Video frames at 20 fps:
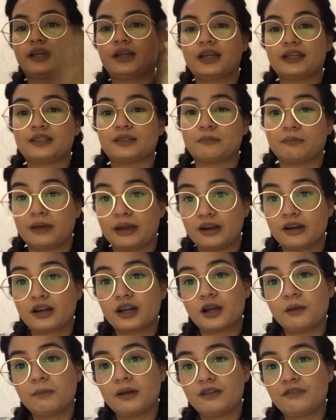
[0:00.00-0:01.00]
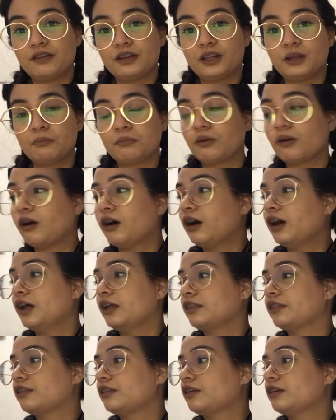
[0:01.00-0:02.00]
Against America by Philip
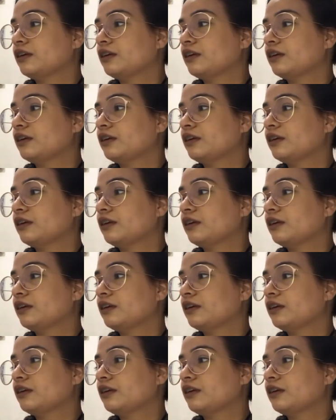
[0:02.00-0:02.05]
Roth,